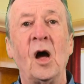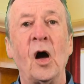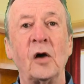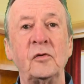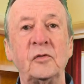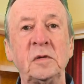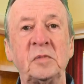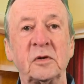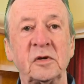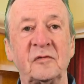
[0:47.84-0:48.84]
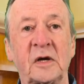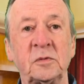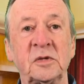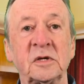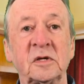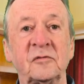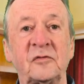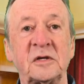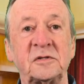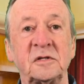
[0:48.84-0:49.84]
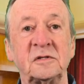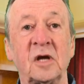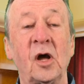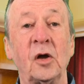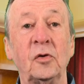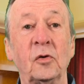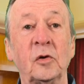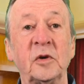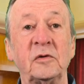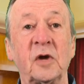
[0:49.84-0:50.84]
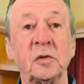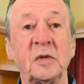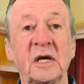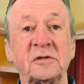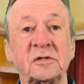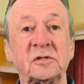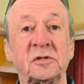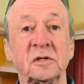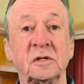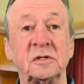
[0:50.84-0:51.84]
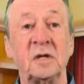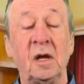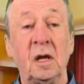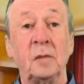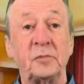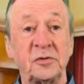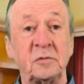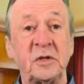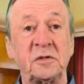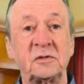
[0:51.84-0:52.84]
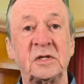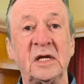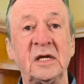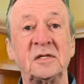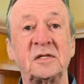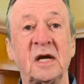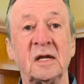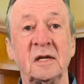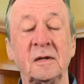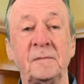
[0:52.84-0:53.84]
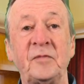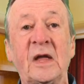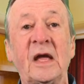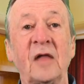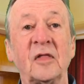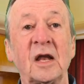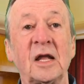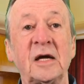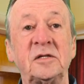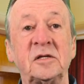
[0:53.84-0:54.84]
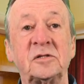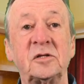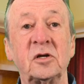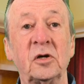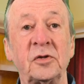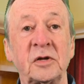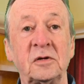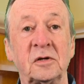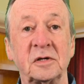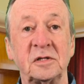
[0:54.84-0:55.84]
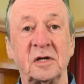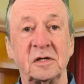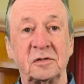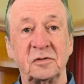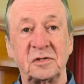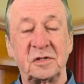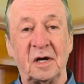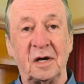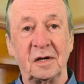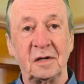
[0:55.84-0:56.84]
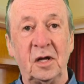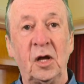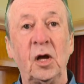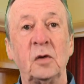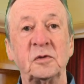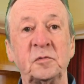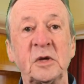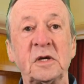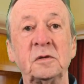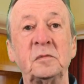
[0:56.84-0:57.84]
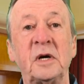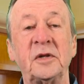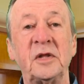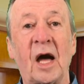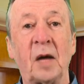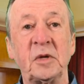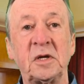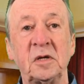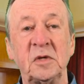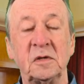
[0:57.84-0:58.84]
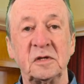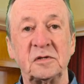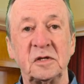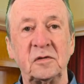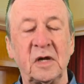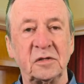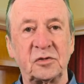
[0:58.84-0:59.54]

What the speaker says: A rebuild of Edward the Confessor's Norman Romanesque church, possibly just the east end, in the latest Gothic architectural style, was begun by the Abbey community around